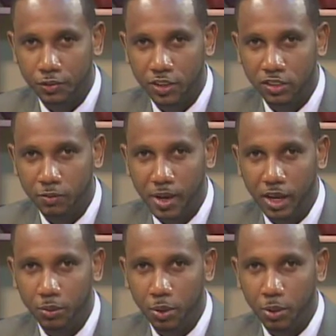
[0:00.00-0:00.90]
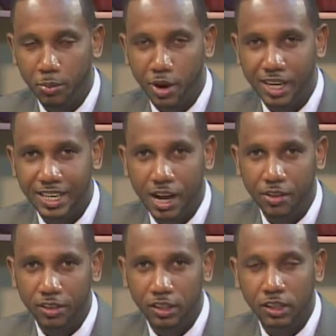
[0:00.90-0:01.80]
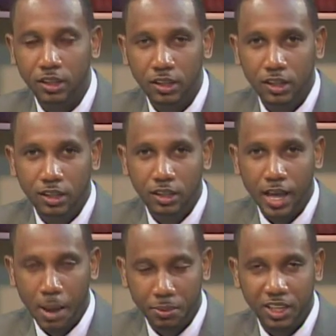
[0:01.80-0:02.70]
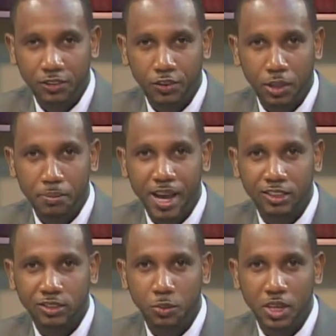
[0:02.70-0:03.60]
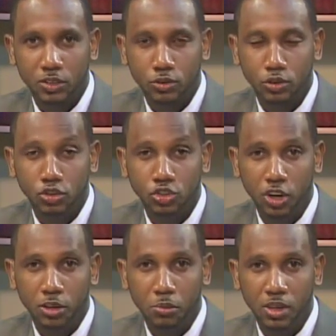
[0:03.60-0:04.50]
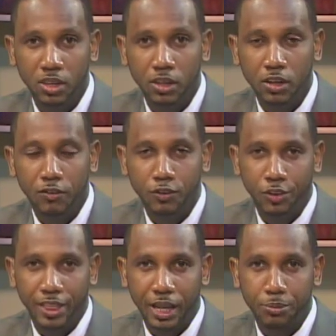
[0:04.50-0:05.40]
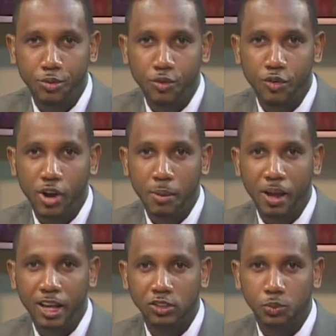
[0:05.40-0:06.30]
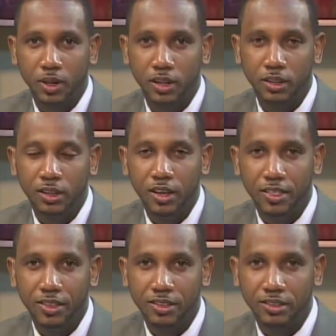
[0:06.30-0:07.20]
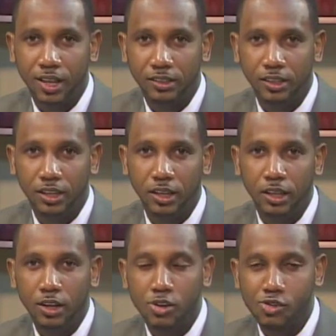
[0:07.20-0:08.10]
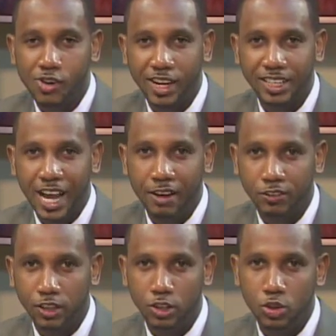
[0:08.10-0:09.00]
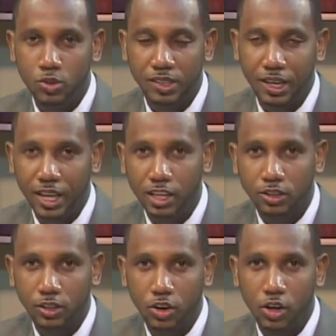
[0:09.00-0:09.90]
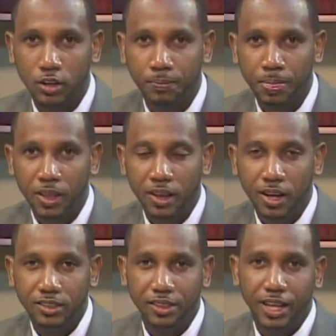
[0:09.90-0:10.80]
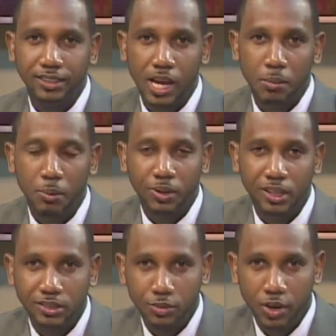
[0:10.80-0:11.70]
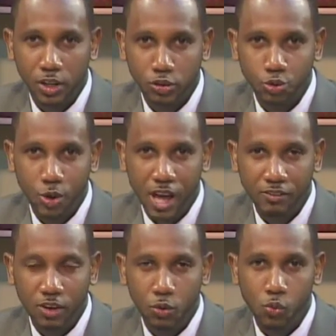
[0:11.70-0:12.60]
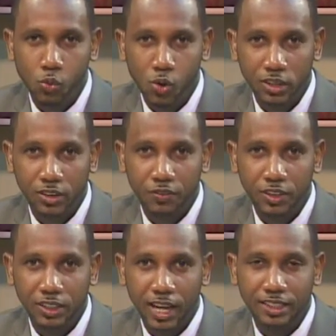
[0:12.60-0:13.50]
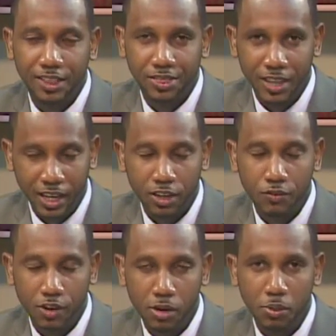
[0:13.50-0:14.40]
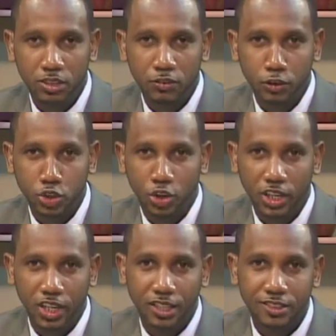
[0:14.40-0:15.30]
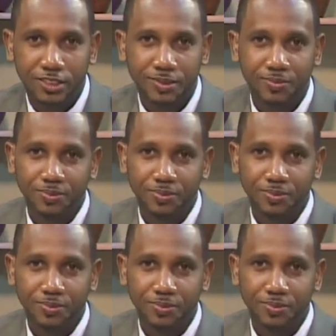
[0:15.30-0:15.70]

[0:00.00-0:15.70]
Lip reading: friends of mine, where we break down the happenings for the past week. So join me for that program as well this Saturday, right after the news at 8 o'clock. Until that time, I'm Clinton Reynolds. Do have a wonderful night, and thank you very much for joining us.